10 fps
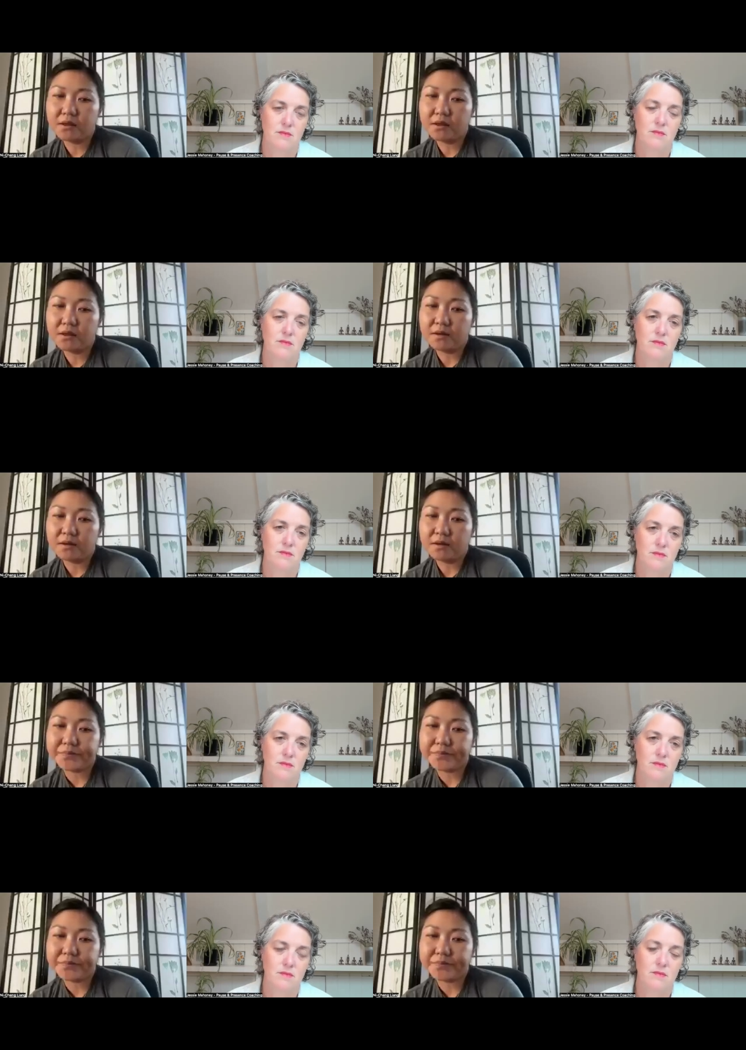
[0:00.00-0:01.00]

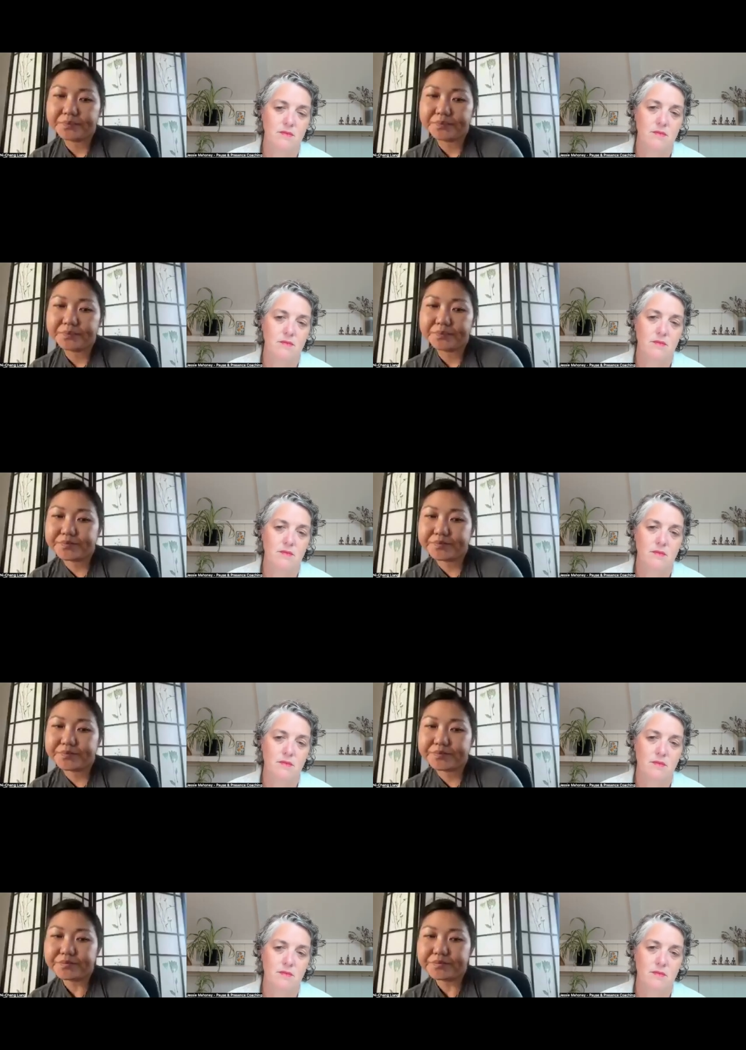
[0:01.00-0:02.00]

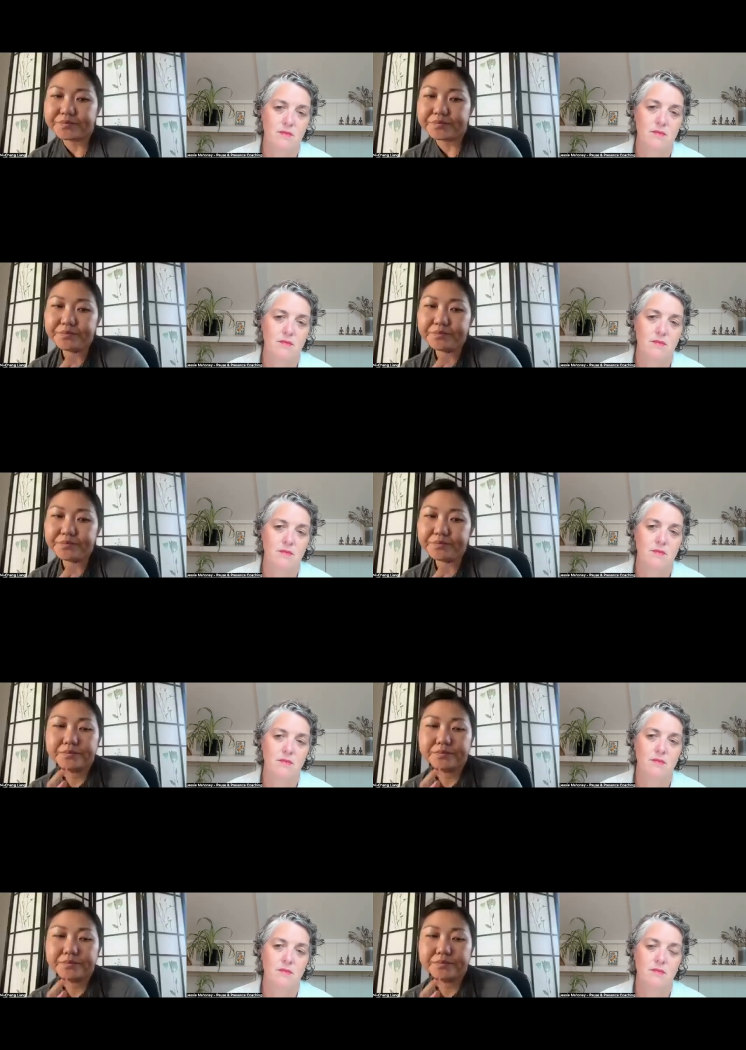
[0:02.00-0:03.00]

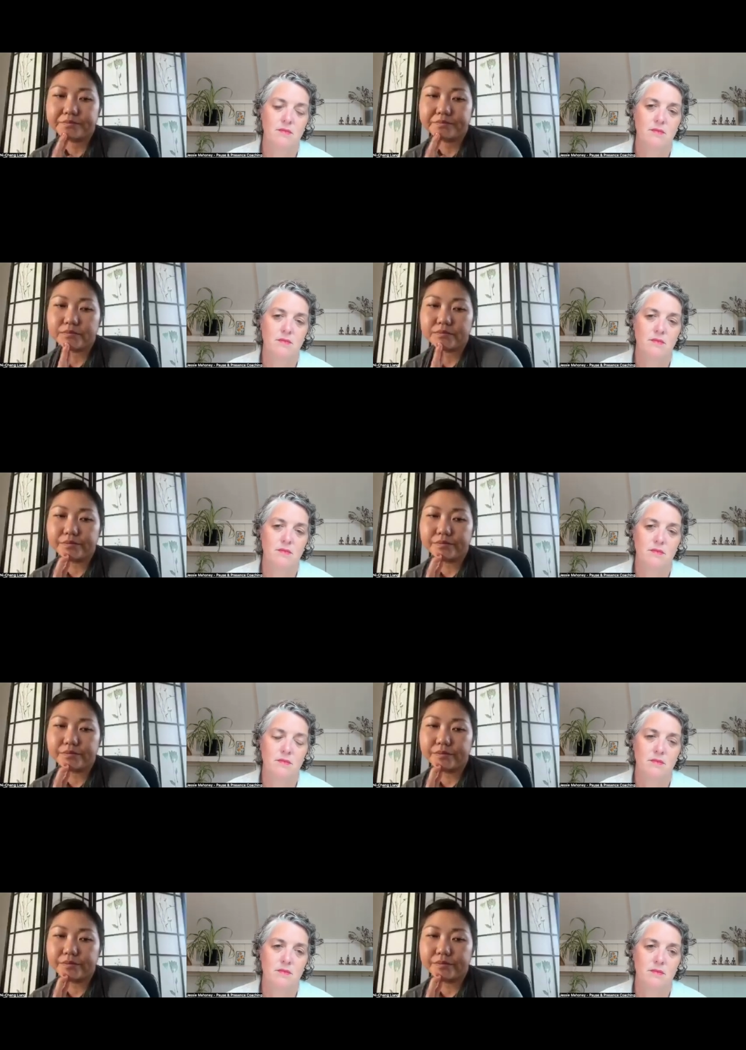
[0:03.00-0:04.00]

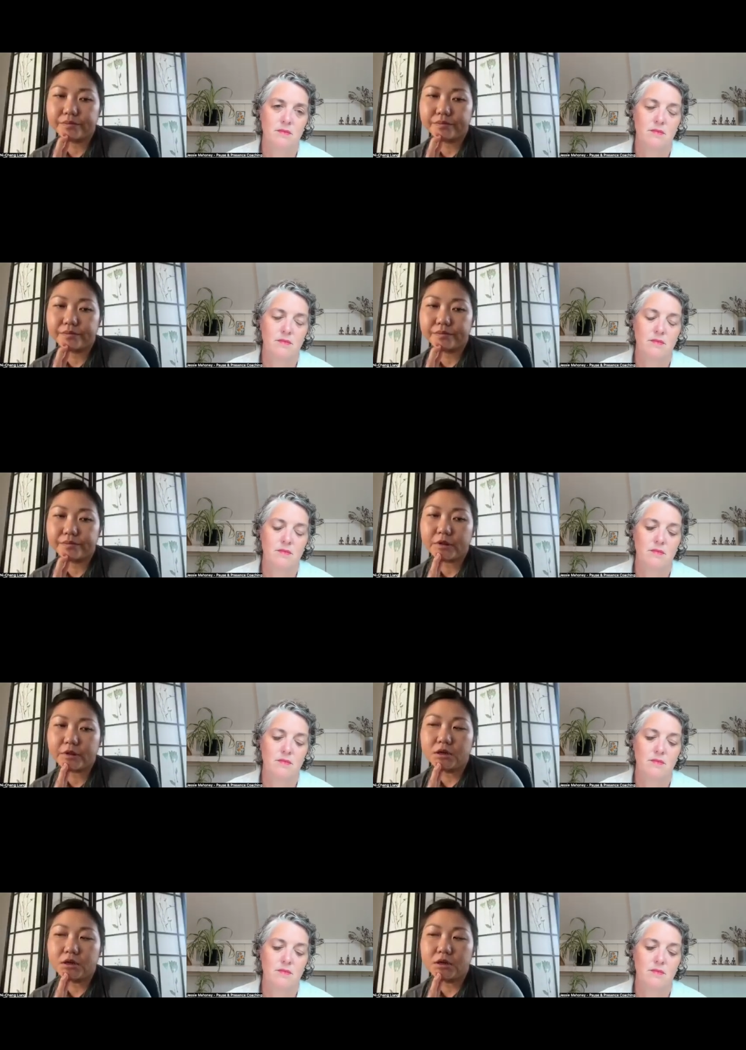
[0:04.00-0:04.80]
Nobody speaks.